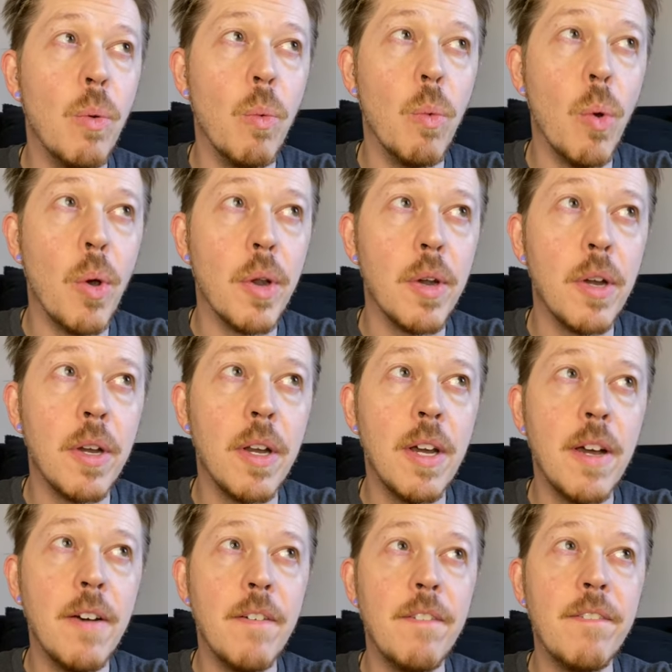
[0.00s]
water,
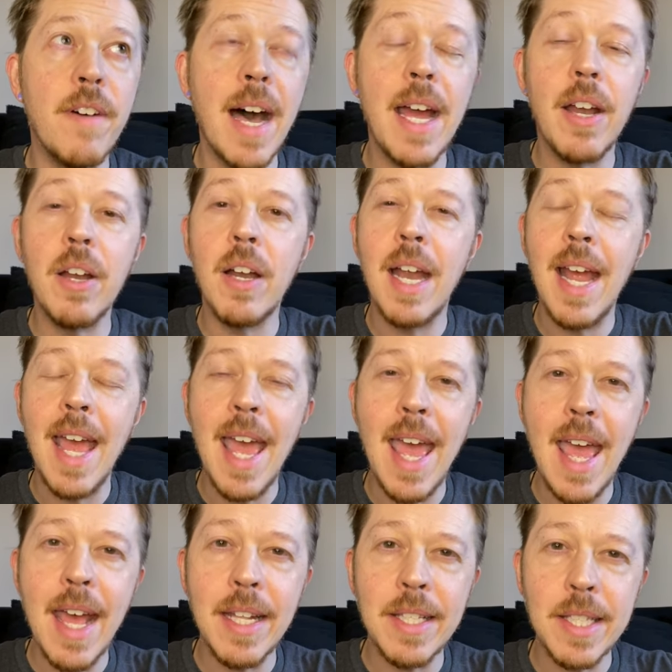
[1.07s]
fire,
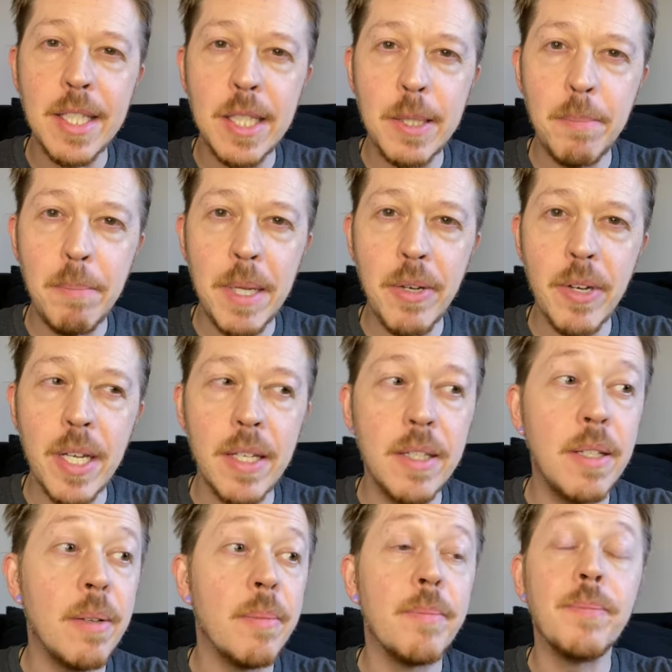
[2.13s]
and spirit,
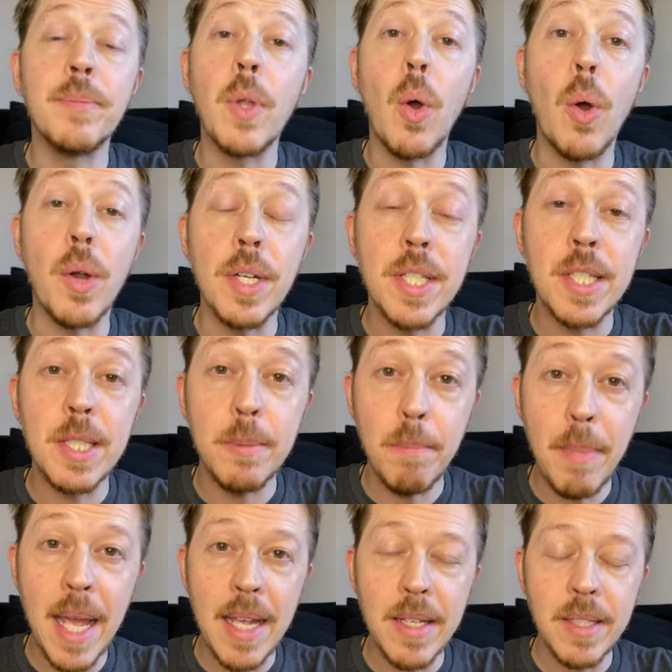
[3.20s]
or
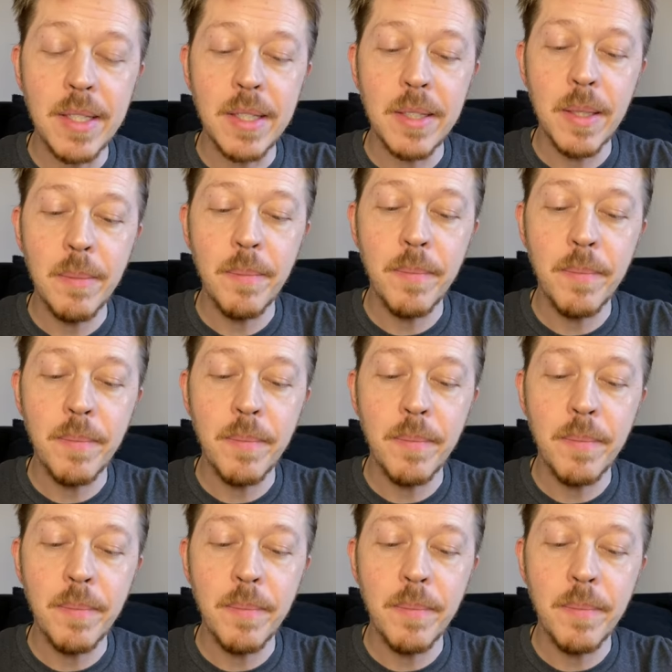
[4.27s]
space.